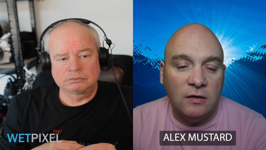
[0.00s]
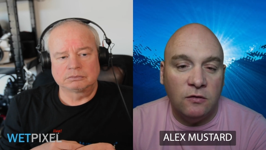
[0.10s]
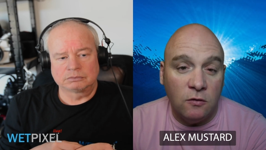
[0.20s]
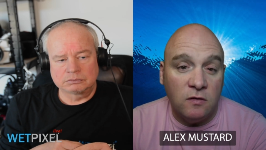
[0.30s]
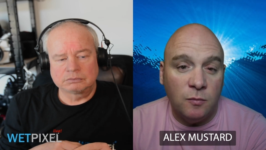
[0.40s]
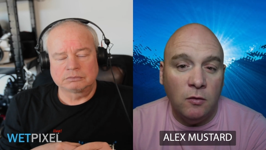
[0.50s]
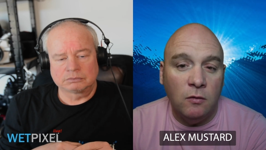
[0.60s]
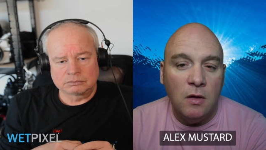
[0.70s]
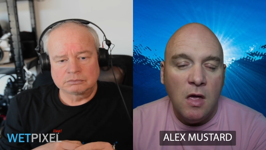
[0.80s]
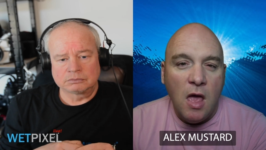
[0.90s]
Speaker 1: suitable.
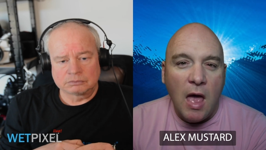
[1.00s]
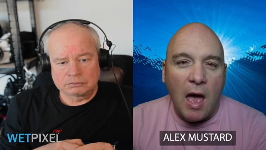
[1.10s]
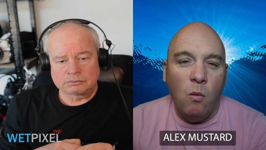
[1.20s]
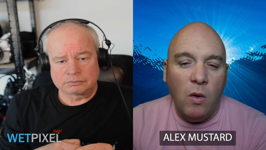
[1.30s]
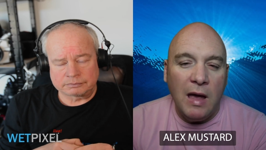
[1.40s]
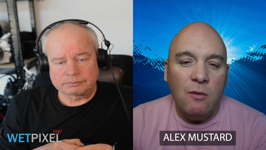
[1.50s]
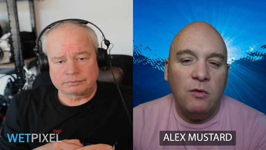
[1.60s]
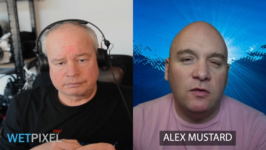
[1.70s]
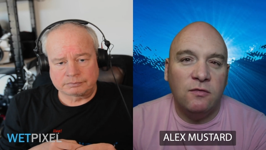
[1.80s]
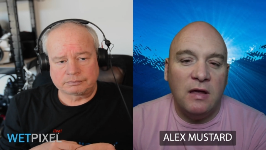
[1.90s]
And where we
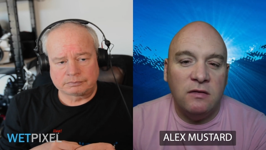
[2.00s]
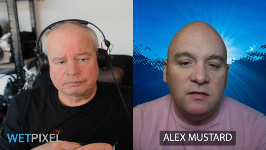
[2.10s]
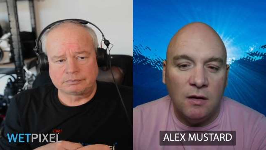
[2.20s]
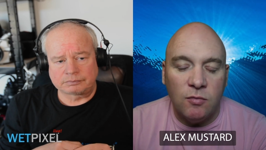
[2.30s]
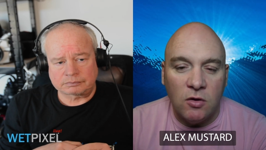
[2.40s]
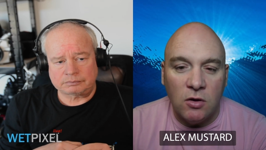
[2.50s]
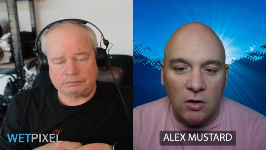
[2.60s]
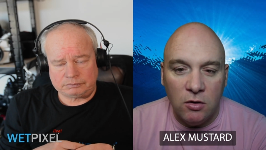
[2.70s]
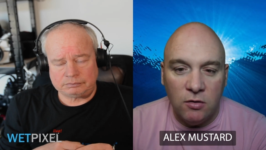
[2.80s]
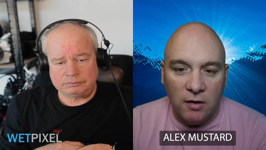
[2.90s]
sort of ended up
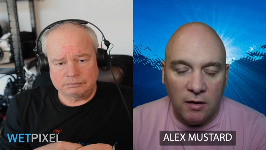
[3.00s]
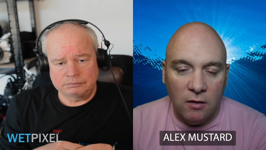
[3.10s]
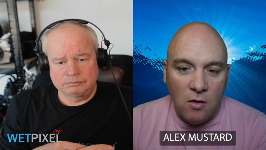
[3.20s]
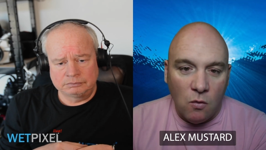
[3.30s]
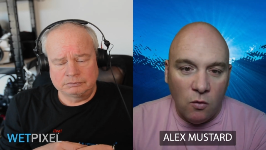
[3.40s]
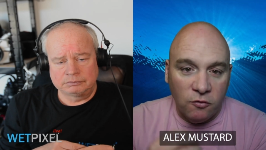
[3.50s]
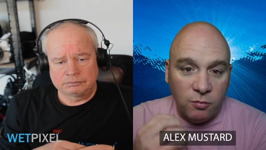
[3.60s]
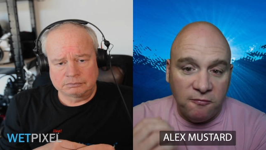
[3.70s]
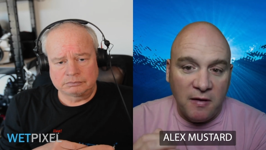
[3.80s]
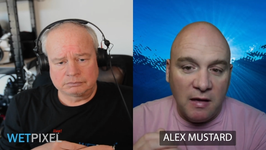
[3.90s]
concluding was we
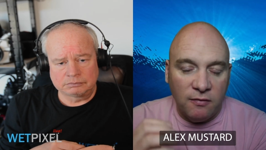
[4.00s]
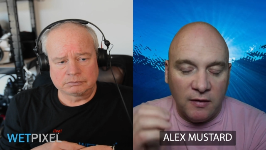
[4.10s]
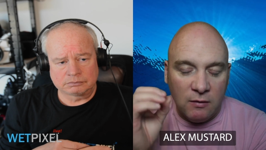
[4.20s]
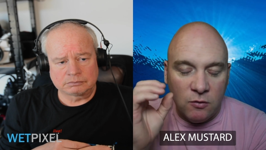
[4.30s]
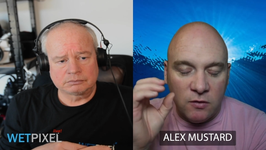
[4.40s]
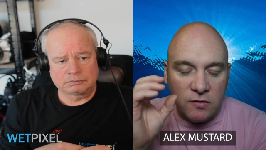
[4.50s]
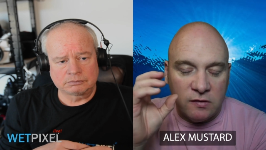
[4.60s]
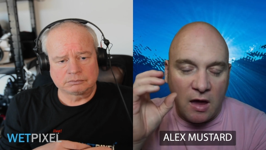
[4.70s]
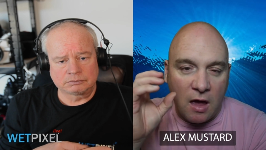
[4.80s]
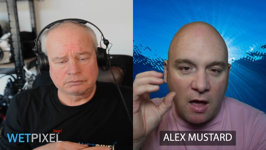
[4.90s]
felt that it
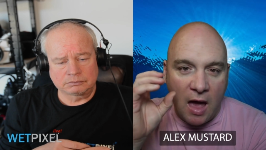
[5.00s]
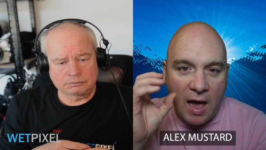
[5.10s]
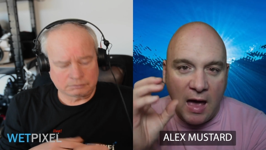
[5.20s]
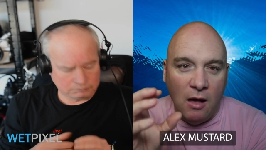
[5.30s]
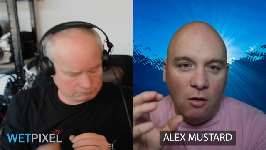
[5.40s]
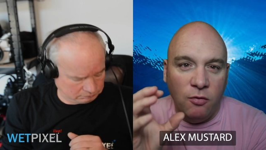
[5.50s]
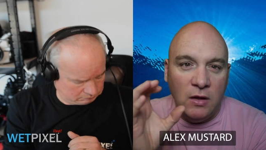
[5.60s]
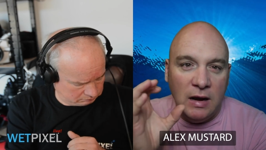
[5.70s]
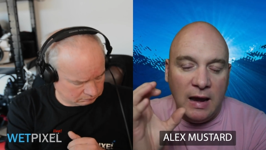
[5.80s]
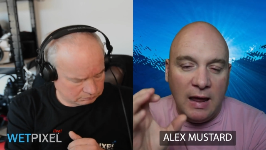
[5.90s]
was how the
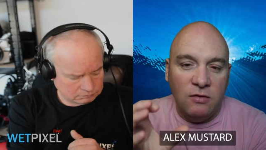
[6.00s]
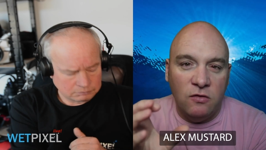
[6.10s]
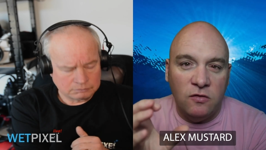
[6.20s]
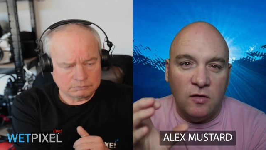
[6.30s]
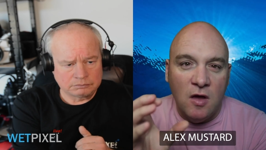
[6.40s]
lens